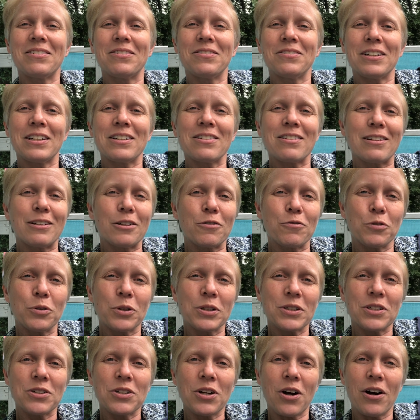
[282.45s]
Friends, look
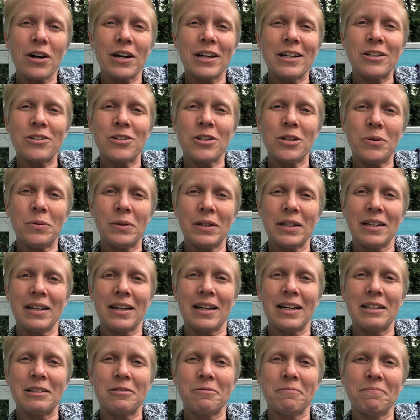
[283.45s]
forward to talking to you
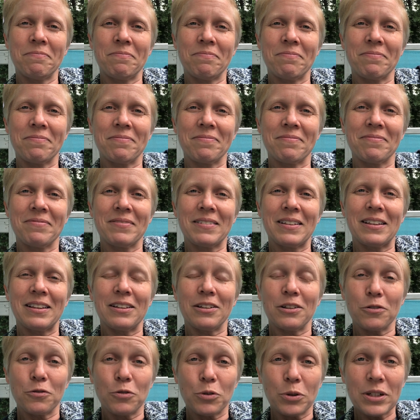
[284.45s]
again.
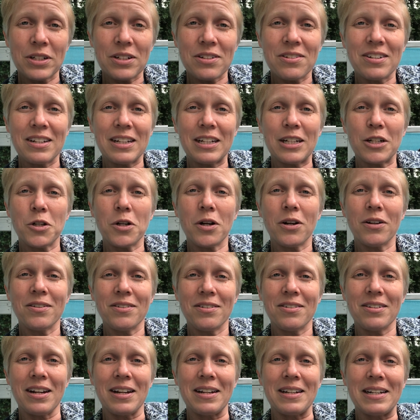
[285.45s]
Look forward to seeing you on
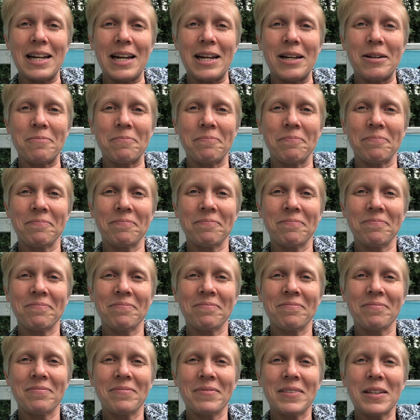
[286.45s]
Sunday.
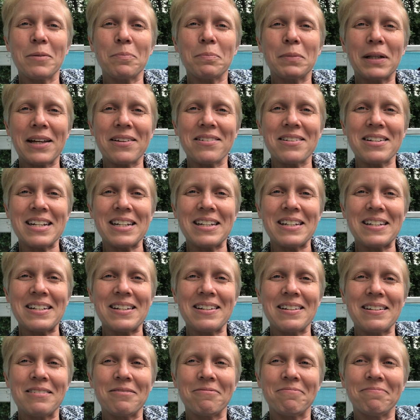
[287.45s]
Blessings.